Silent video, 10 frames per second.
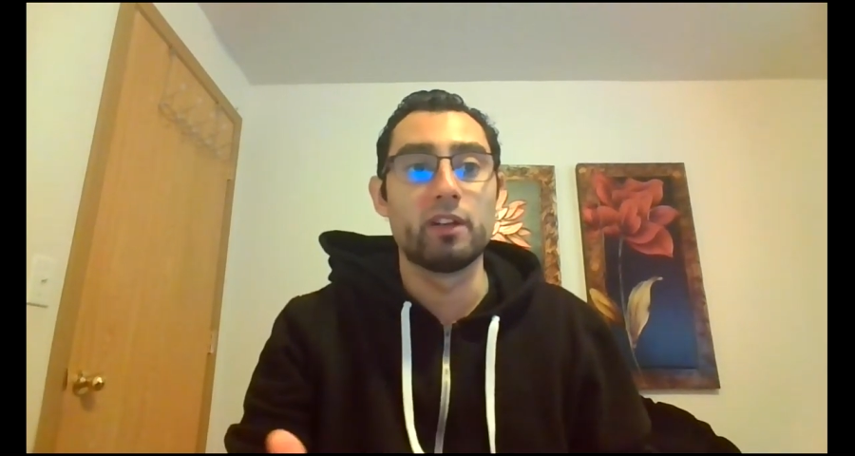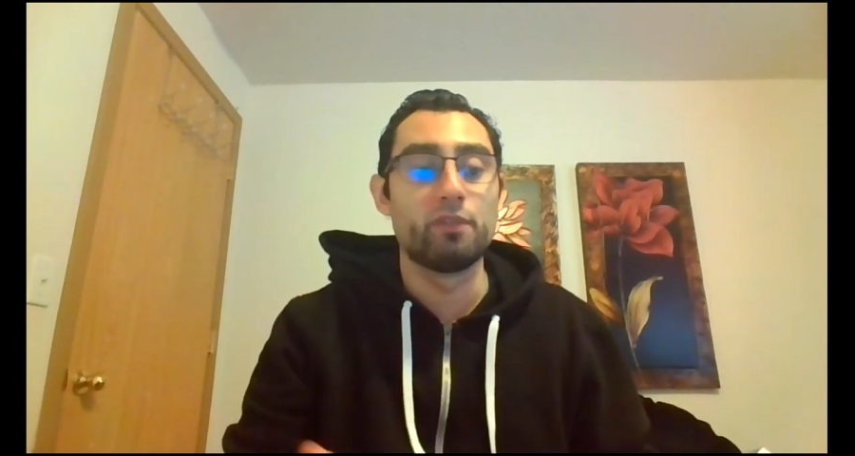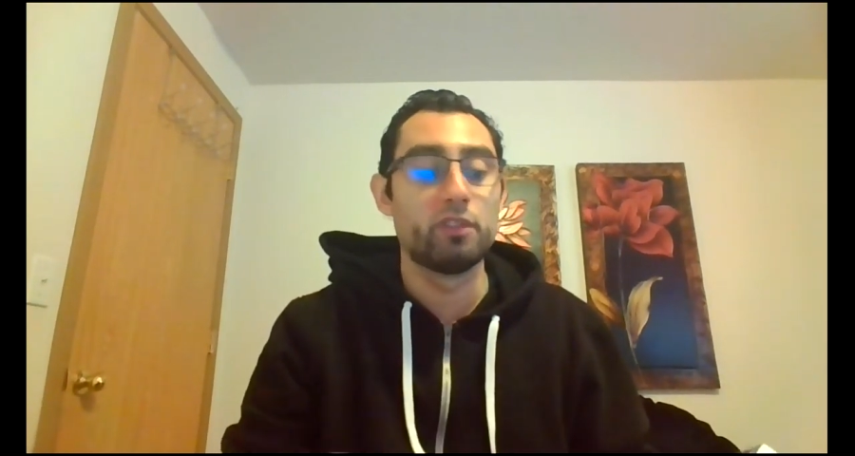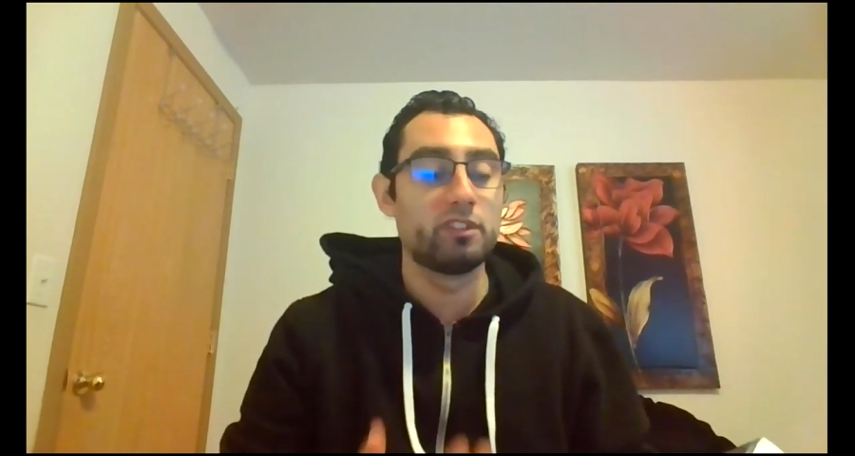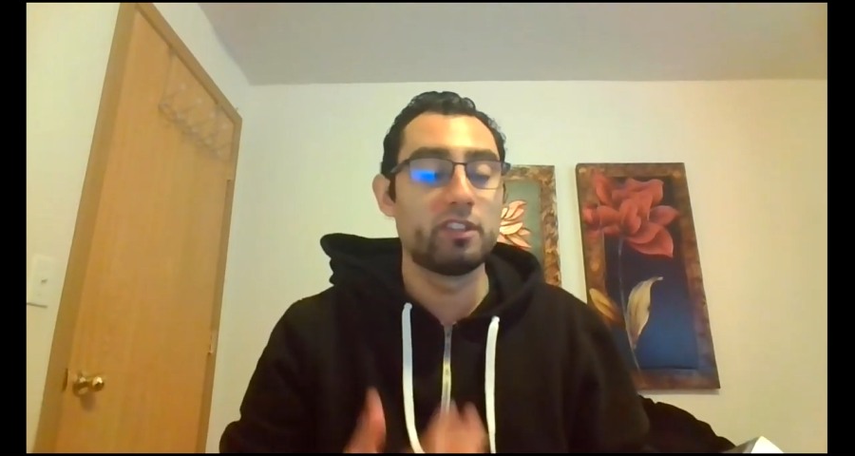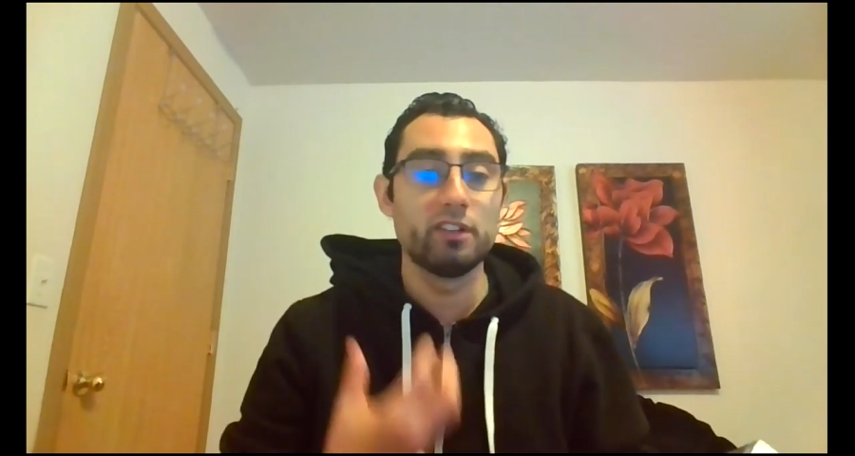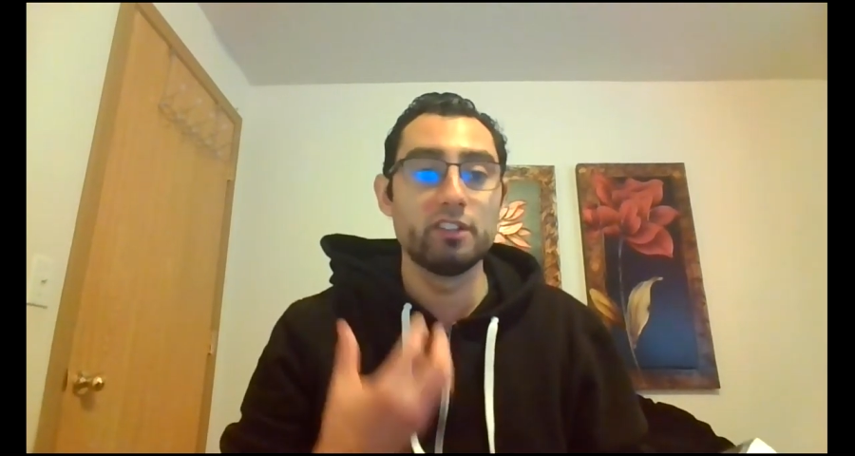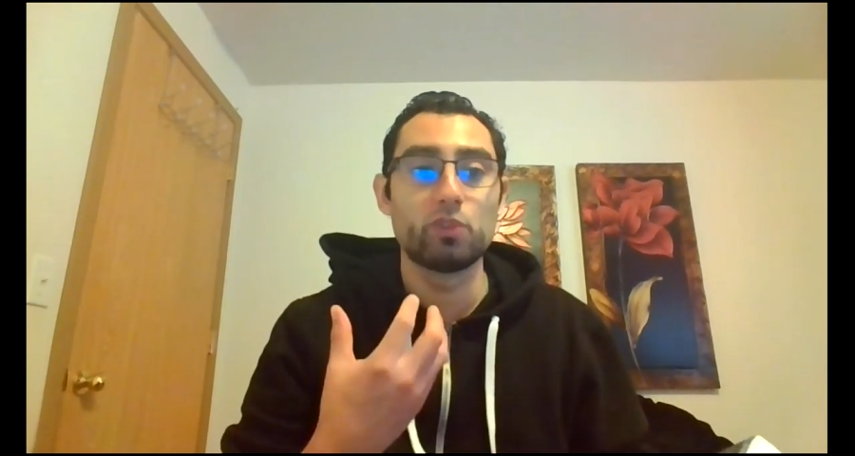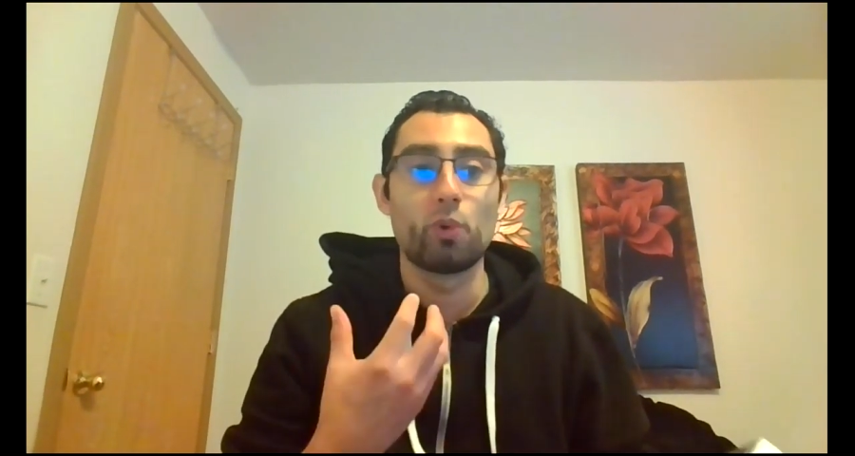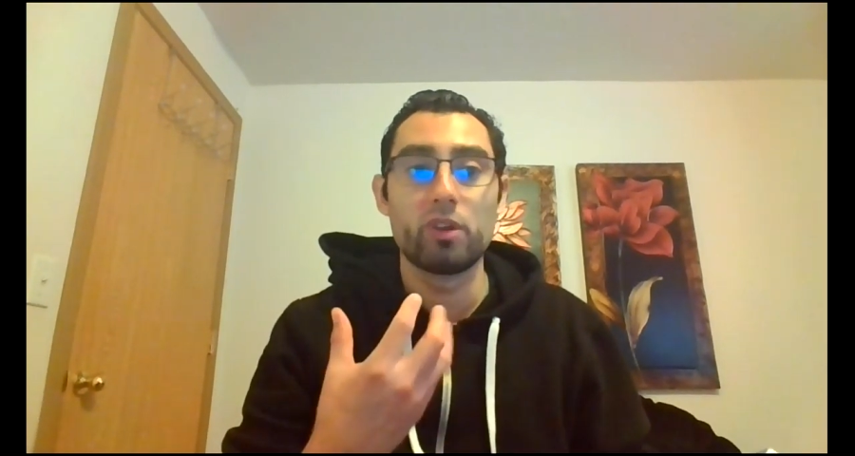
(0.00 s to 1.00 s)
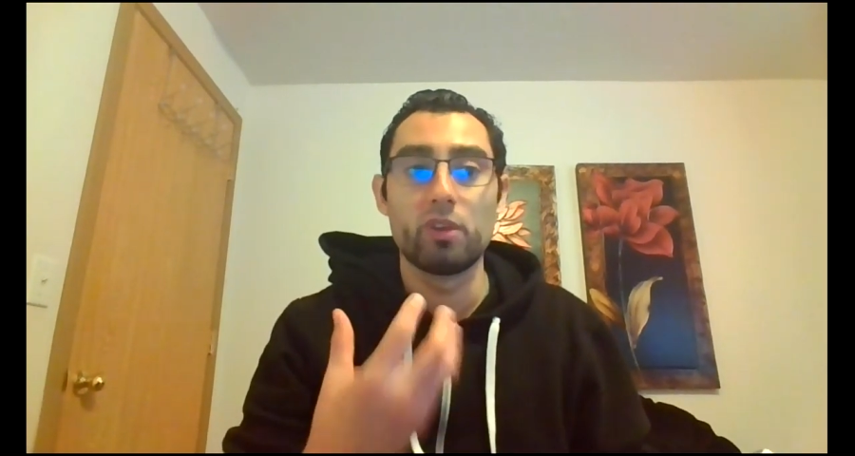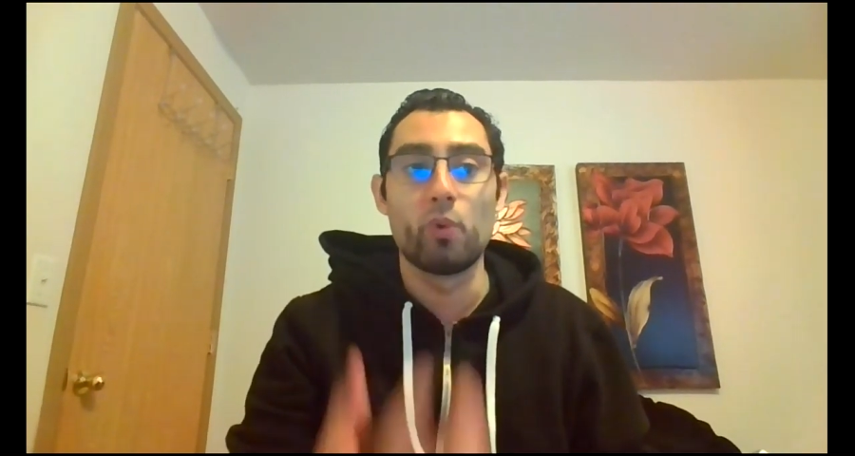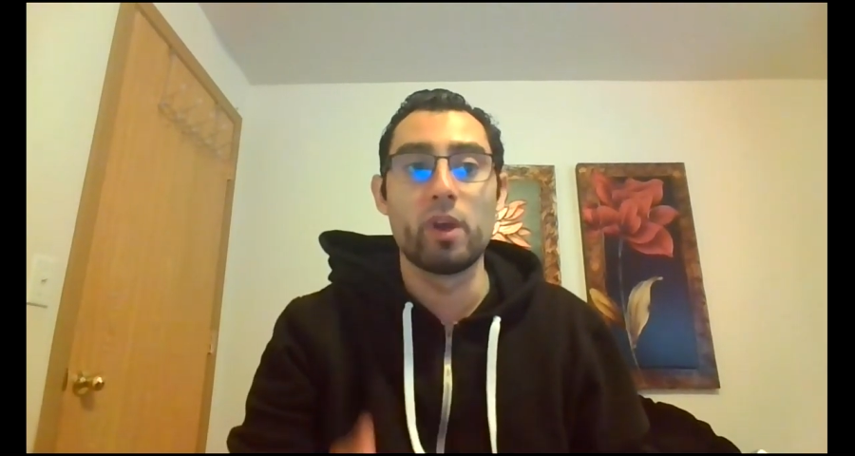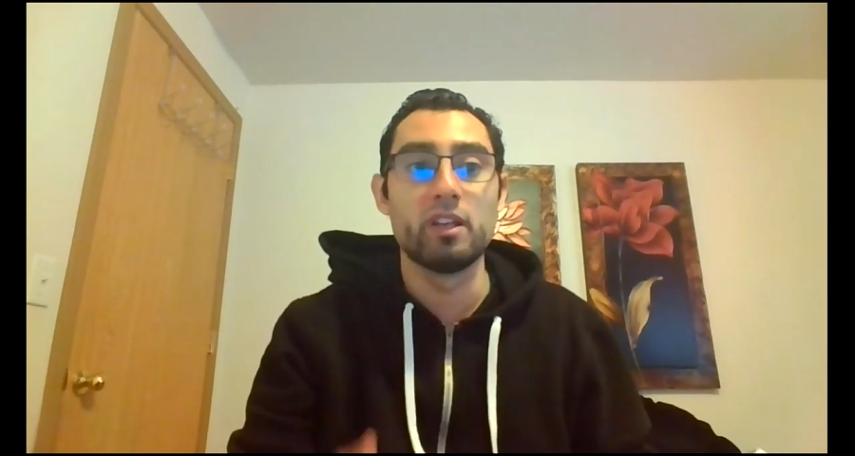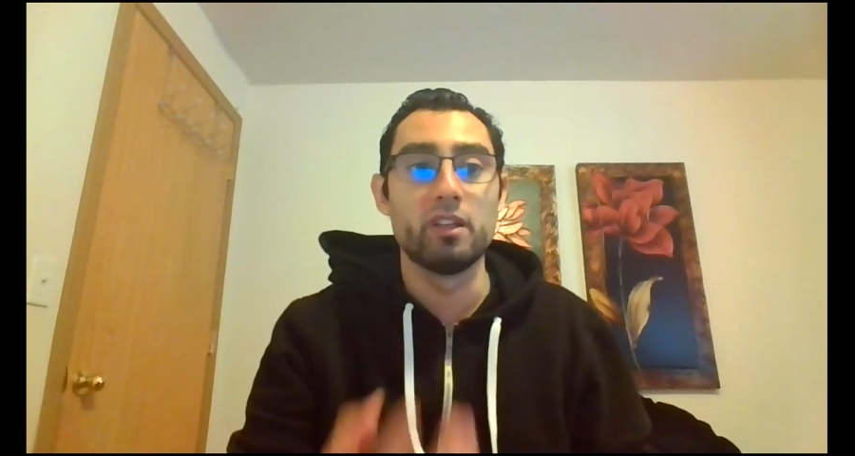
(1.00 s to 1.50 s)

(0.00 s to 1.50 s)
And if you tell a story the way